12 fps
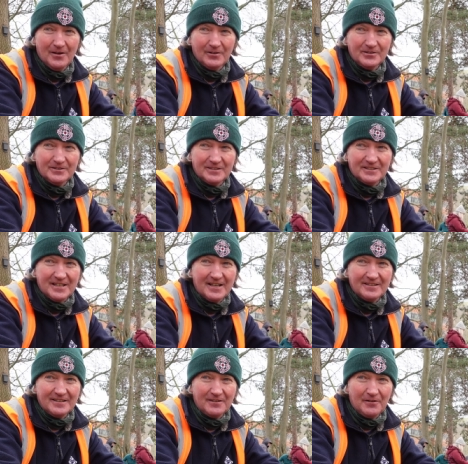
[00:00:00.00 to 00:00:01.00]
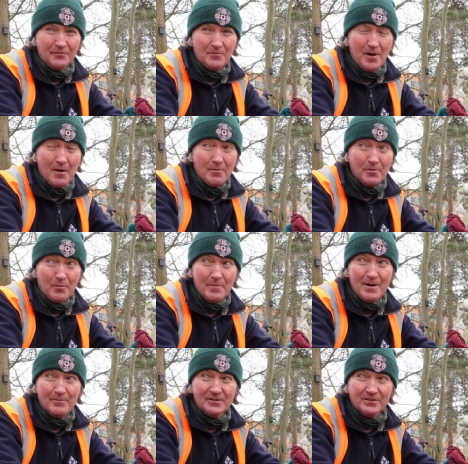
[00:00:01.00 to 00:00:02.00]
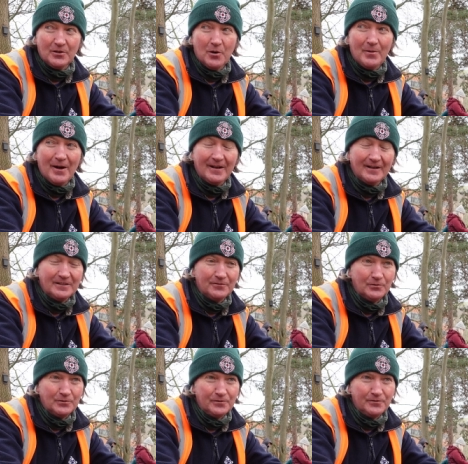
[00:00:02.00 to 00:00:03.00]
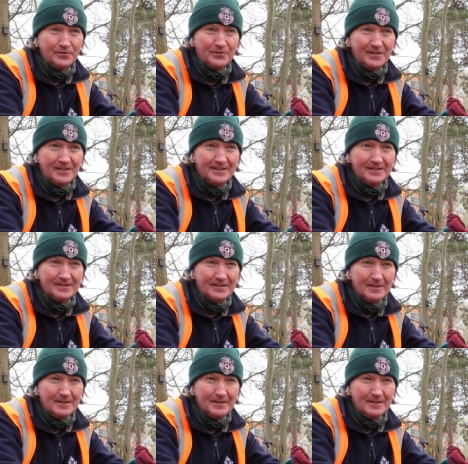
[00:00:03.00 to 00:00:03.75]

an understanding of, you know, memories that go back at least forty, fifty years.